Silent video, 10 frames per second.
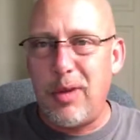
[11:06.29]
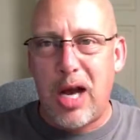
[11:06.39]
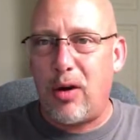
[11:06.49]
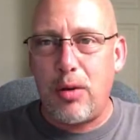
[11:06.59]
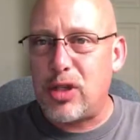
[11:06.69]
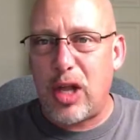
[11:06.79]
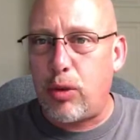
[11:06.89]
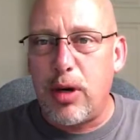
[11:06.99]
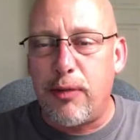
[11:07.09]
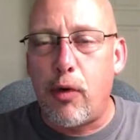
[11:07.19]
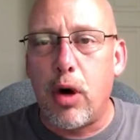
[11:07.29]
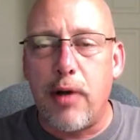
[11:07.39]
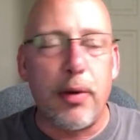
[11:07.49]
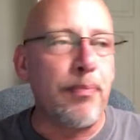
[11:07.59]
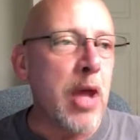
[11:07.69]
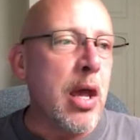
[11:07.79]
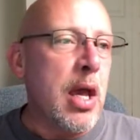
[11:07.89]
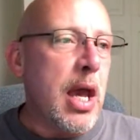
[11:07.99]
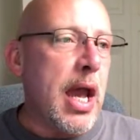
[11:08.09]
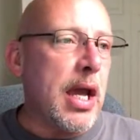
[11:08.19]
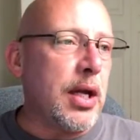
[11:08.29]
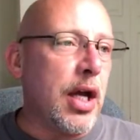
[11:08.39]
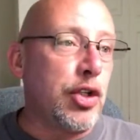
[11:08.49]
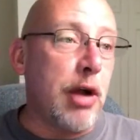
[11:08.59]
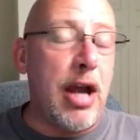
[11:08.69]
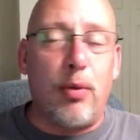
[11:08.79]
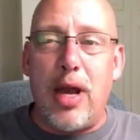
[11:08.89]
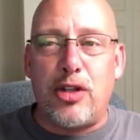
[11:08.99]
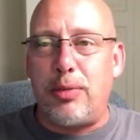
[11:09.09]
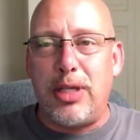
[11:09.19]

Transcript: I don't know, it was like three or four of them, and uh, tried to raise them.